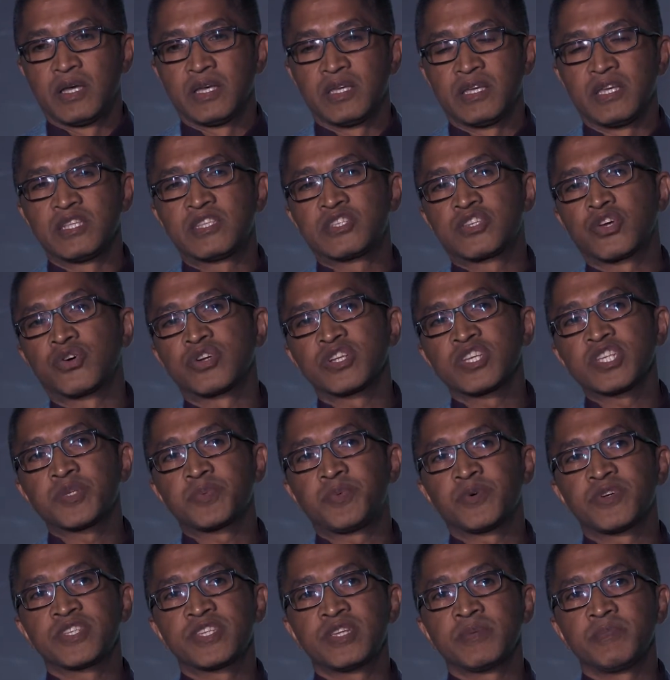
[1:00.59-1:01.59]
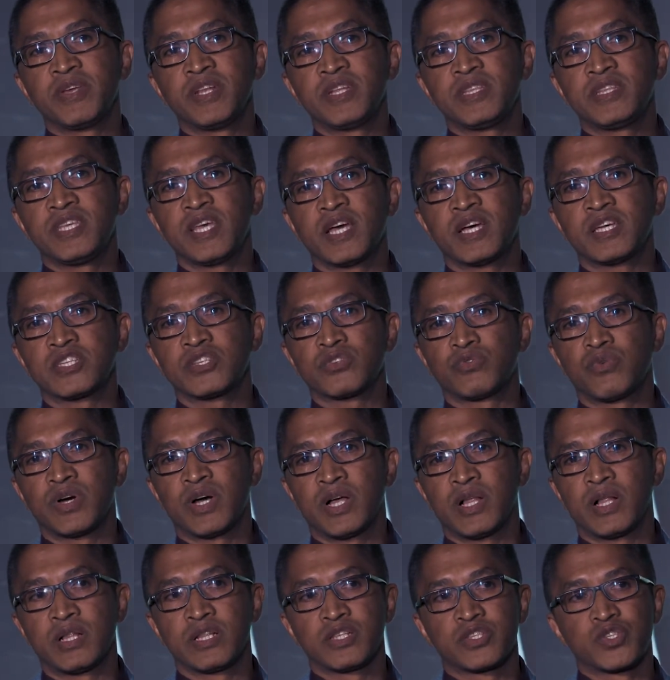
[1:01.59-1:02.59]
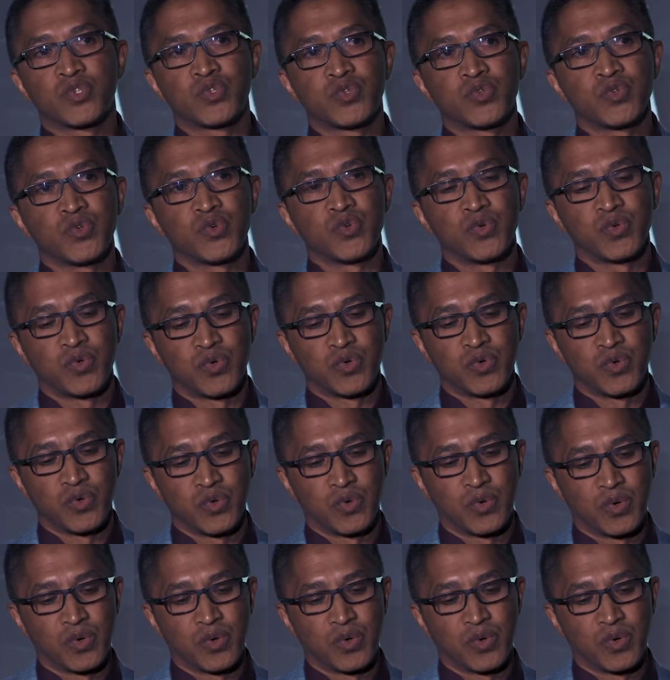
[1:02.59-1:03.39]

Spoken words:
It's our responsibility as well to